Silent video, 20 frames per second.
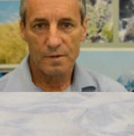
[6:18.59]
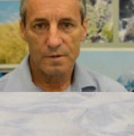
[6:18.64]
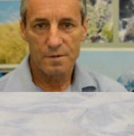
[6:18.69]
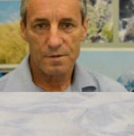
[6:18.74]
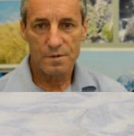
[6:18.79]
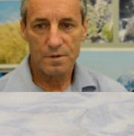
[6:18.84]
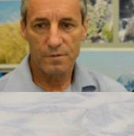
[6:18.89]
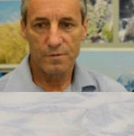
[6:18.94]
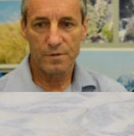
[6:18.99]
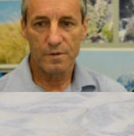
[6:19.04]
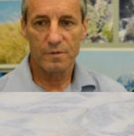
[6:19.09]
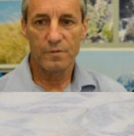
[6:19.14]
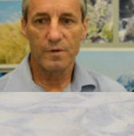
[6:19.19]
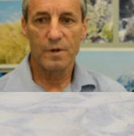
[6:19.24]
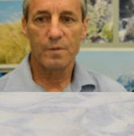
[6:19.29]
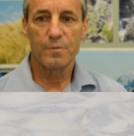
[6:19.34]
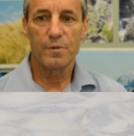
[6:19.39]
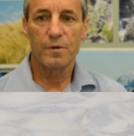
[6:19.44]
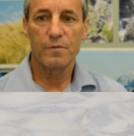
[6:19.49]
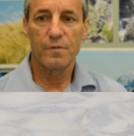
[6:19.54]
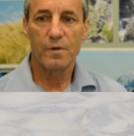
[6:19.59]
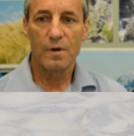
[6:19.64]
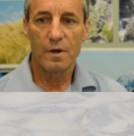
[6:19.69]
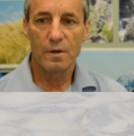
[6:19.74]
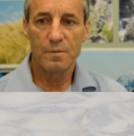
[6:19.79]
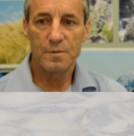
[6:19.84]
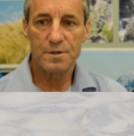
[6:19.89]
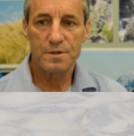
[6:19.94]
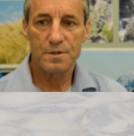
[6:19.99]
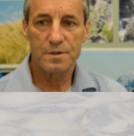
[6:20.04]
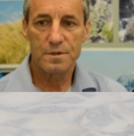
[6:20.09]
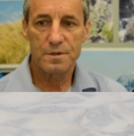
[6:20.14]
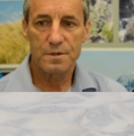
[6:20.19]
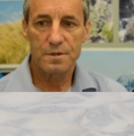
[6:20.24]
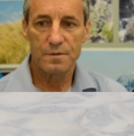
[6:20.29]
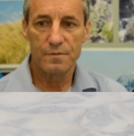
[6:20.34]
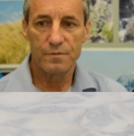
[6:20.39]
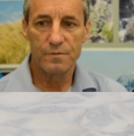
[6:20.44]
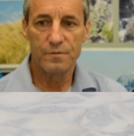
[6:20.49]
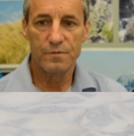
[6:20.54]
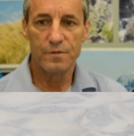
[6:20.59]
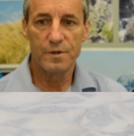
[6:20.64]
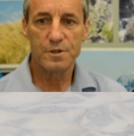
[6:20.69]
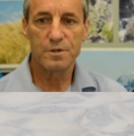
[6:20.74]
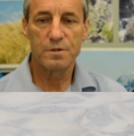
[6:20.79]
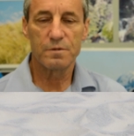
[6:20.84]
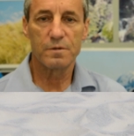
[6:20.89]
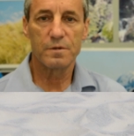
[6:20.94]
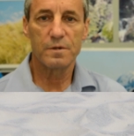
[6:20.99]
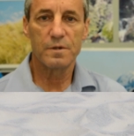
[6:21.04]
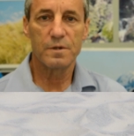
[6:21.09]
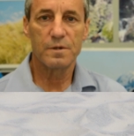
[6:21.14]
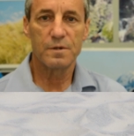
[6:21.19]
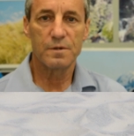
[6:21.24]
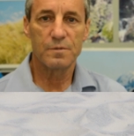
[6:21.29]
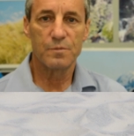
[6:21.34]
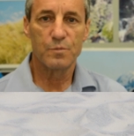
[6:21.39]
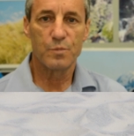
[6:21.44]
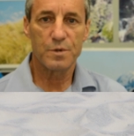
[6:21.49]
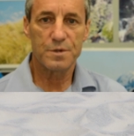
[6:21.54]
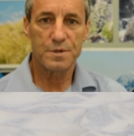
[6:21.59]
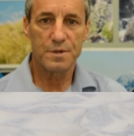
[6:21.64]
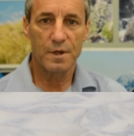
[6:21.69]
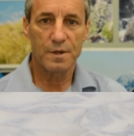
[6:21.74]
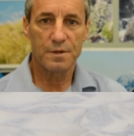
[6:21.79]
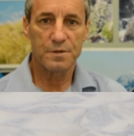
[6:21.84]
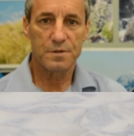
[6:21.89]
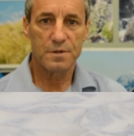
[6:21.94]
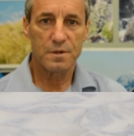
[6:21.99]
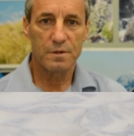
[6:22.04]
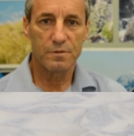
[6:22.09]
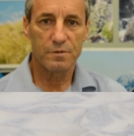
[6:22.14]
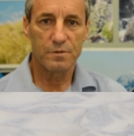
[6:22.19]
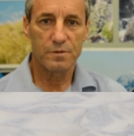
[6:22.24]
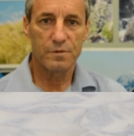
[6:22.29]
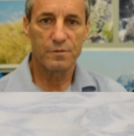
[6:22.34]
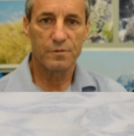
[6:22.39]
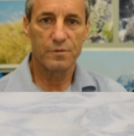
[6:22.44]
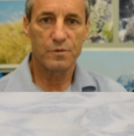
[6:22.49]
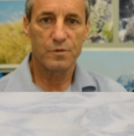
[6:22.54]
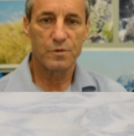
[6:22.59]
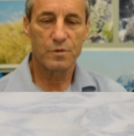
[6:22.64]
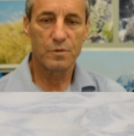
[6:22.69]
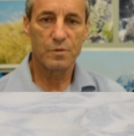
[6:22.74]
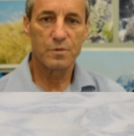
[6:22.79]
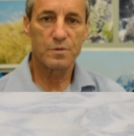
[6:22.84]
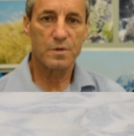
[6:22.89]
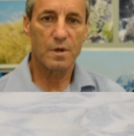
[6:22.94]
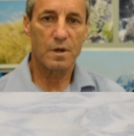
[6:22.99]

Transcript: software development environments visually present several different tools.